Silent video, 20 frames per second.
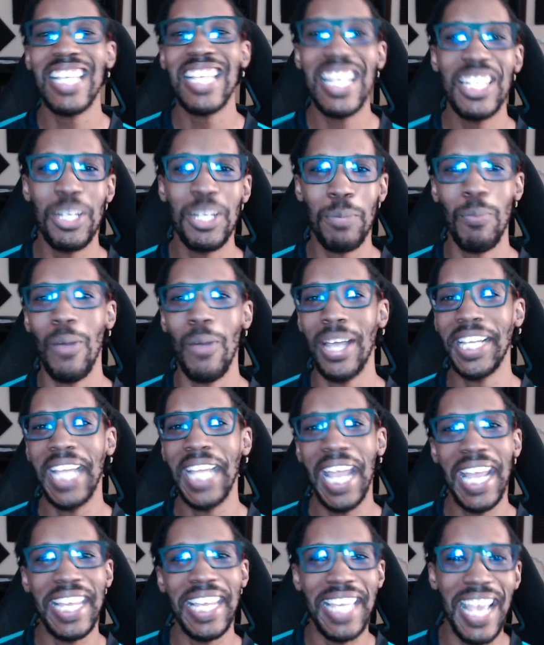It's your boy
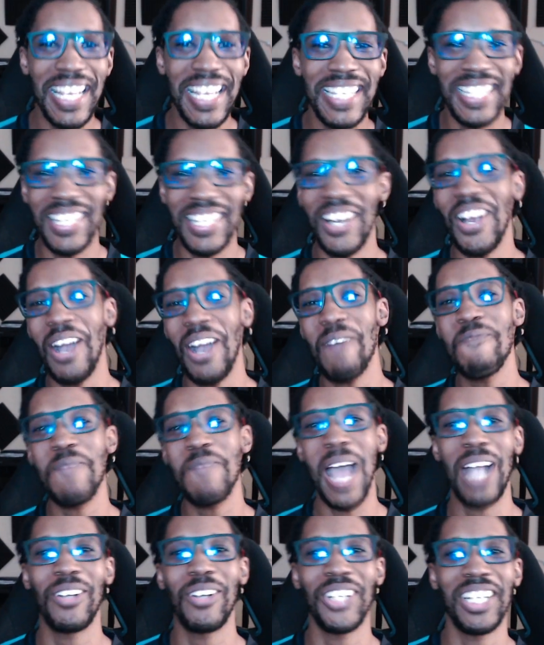Cain. Yes, sir, I'm
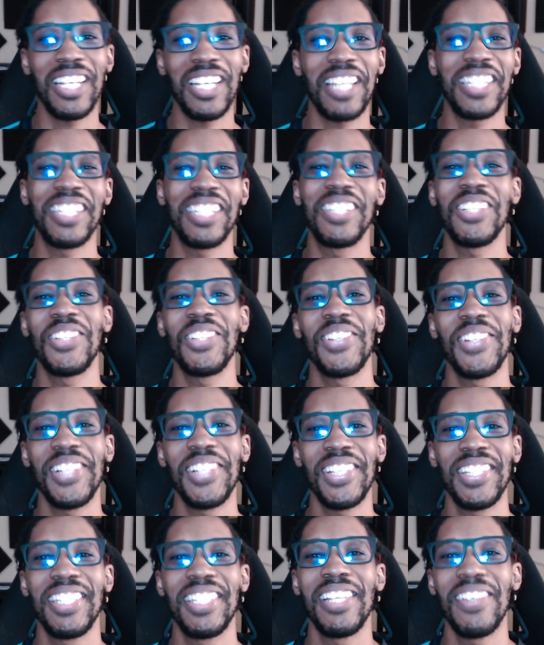back with another
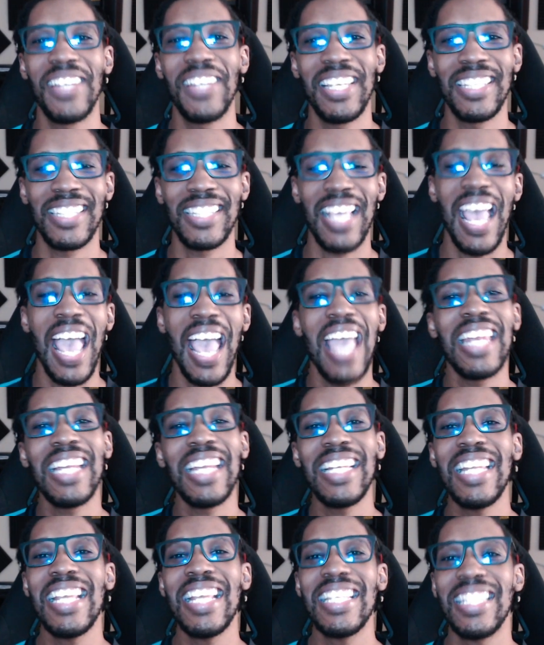tutorial series. And
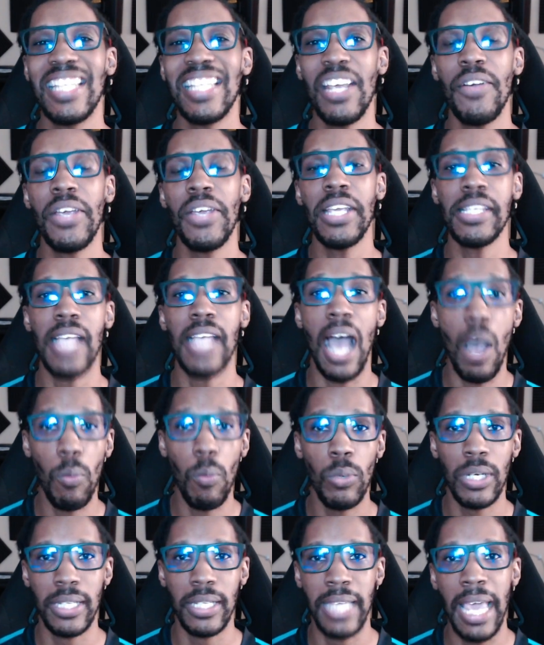in this series, I
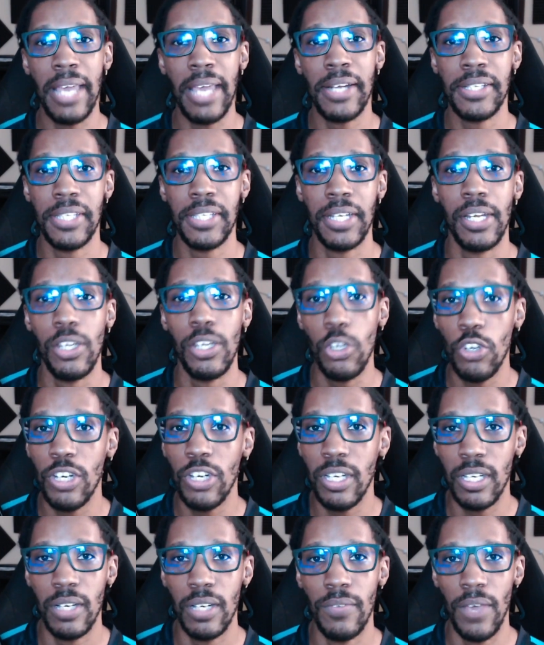want to cater to the
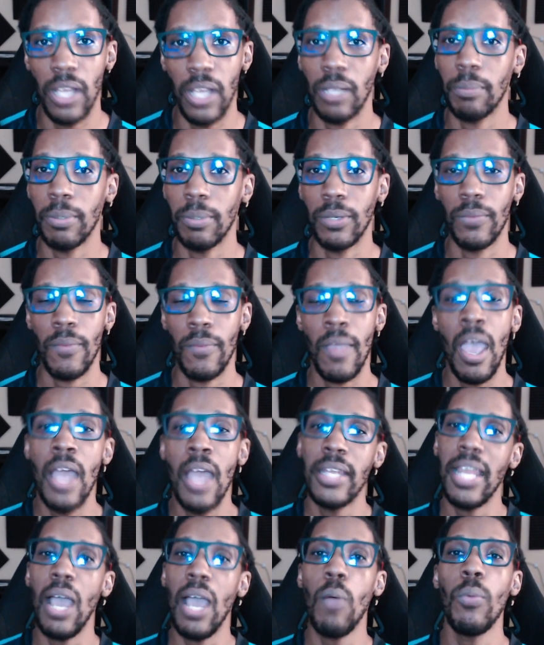Unity developer.
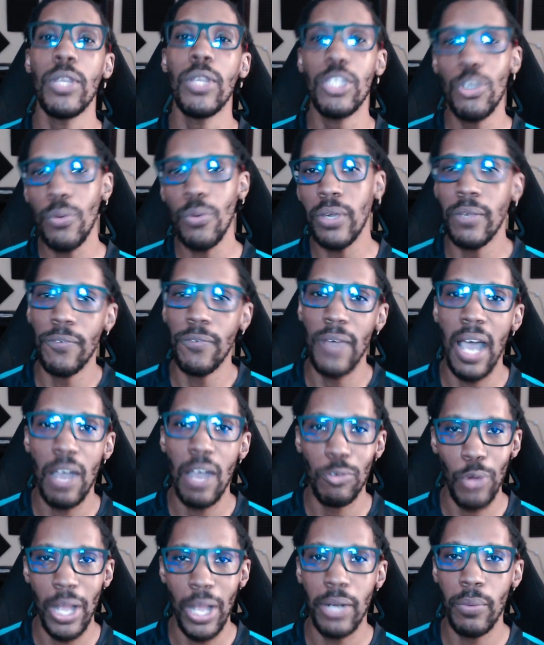Now with UE5
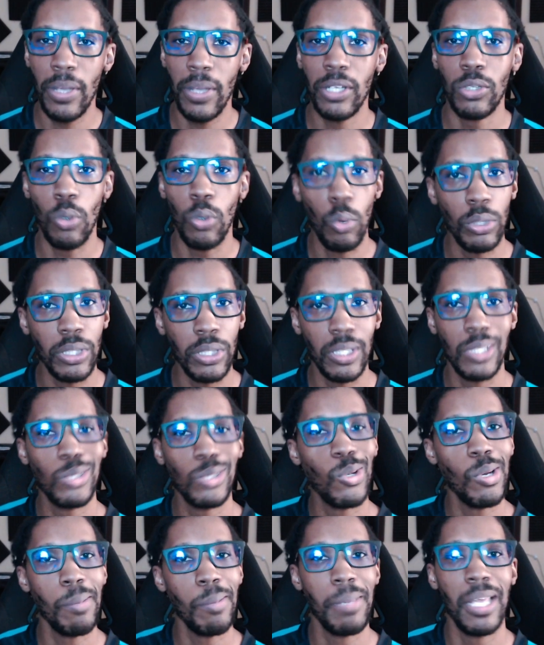right around the corner, there's
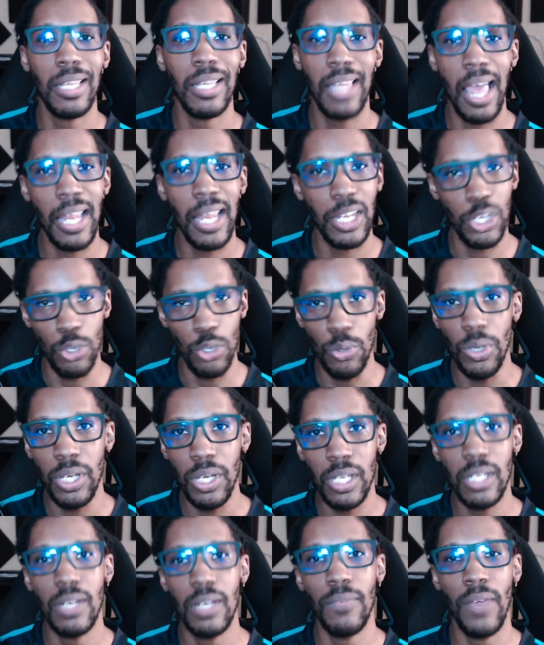going to be a lot of
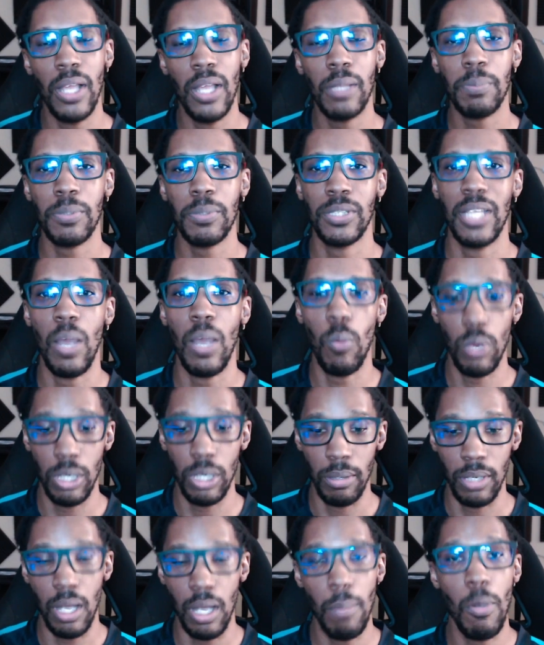Unity developers that want to
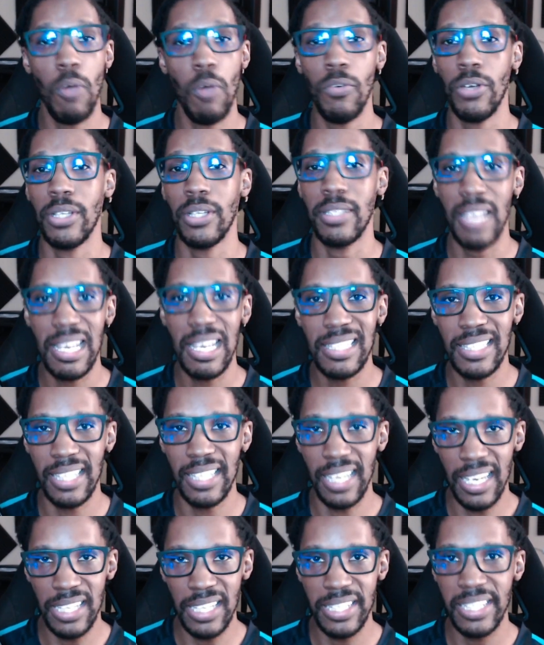come over and test the
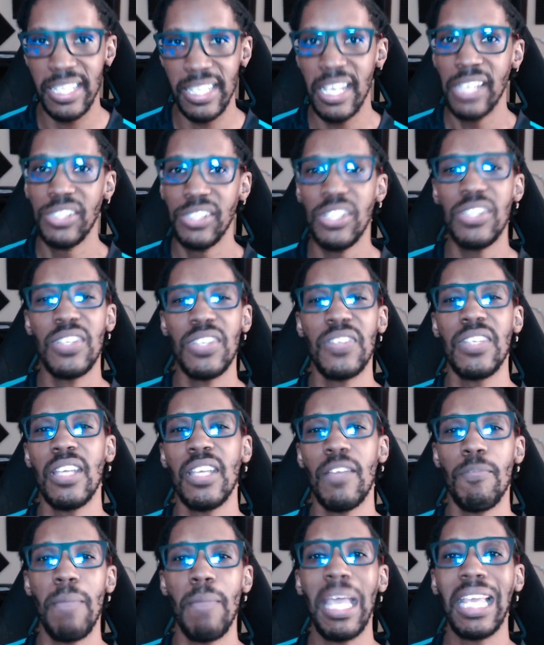engine just to see
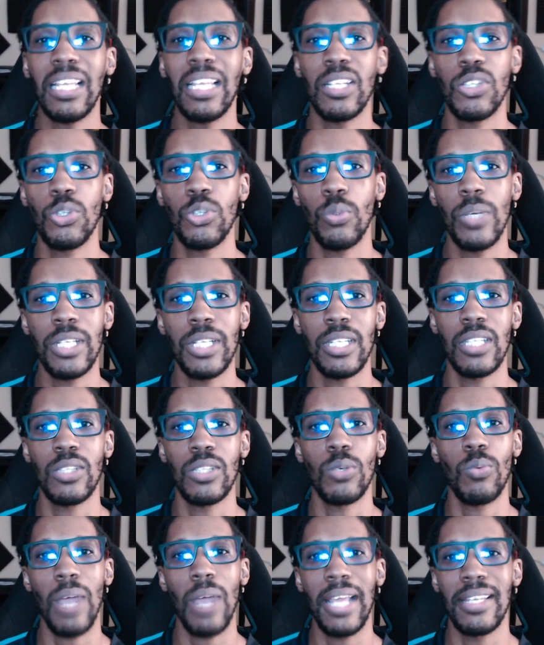if making the switch is
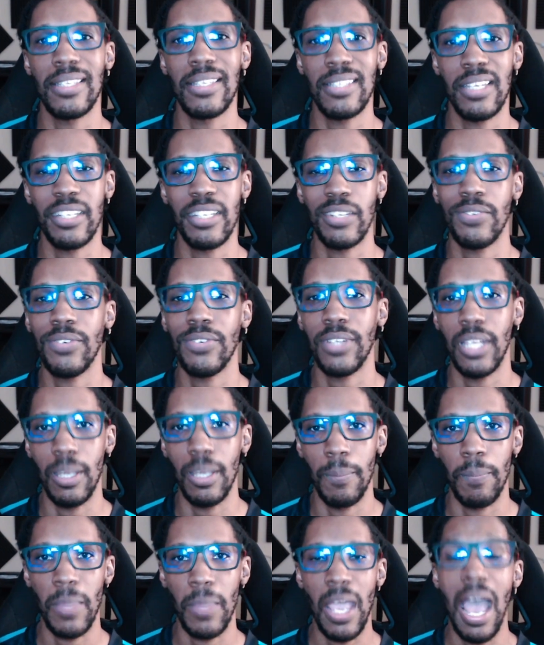the right decision for
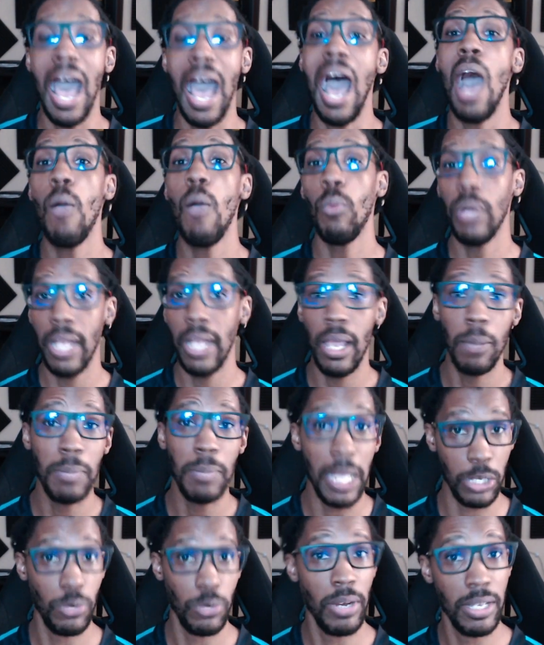them. I want to help
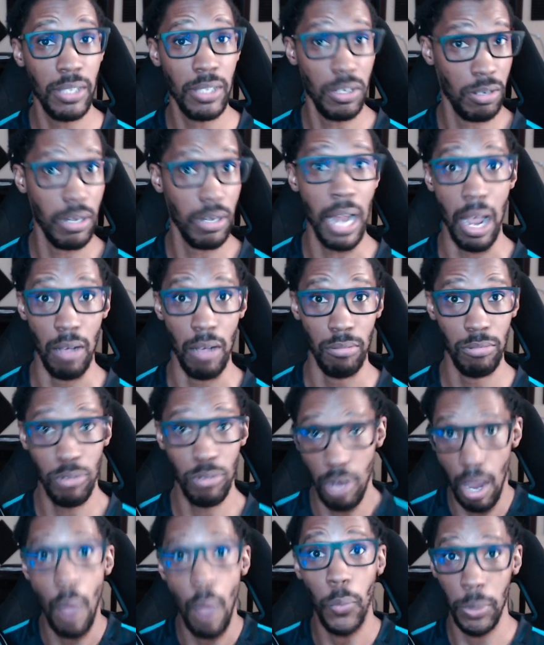that transition out. You know,
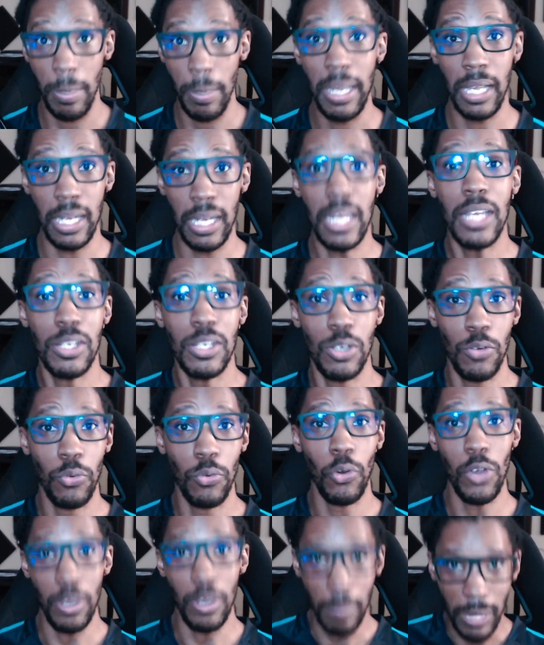I want to make it easier
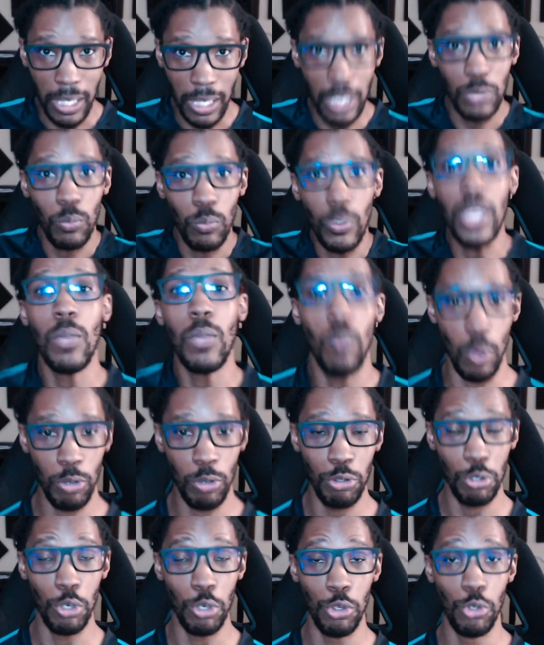for you because we
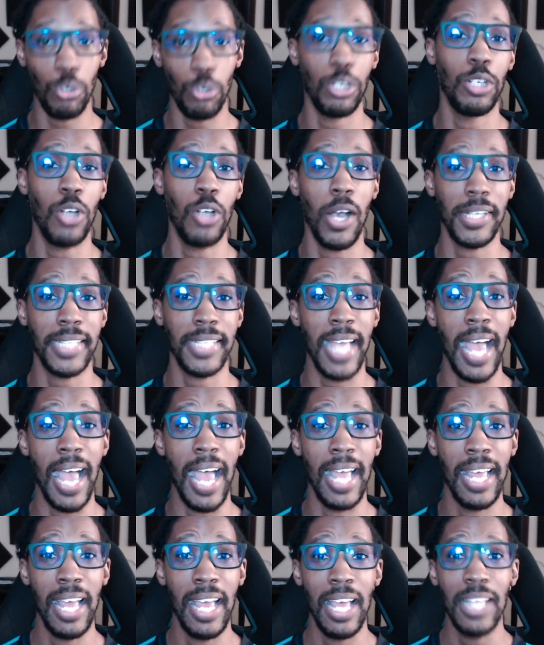want you to join the dark side.
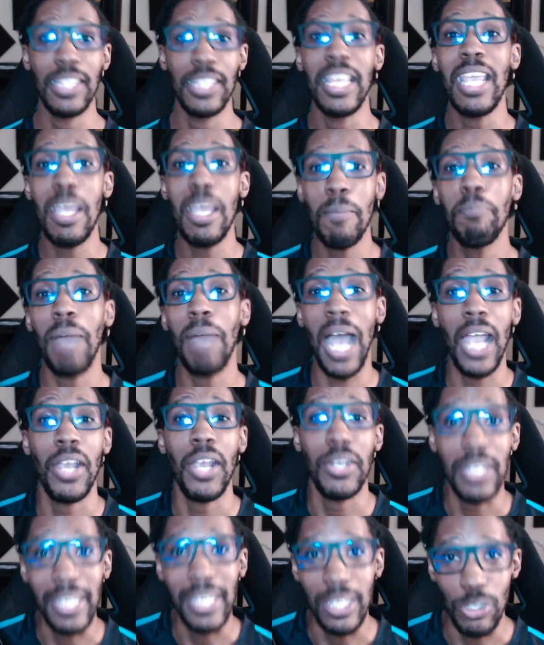The empire
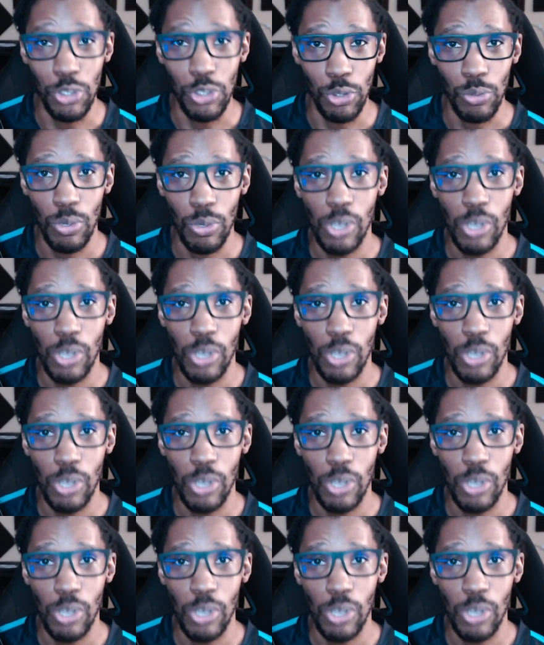needs you.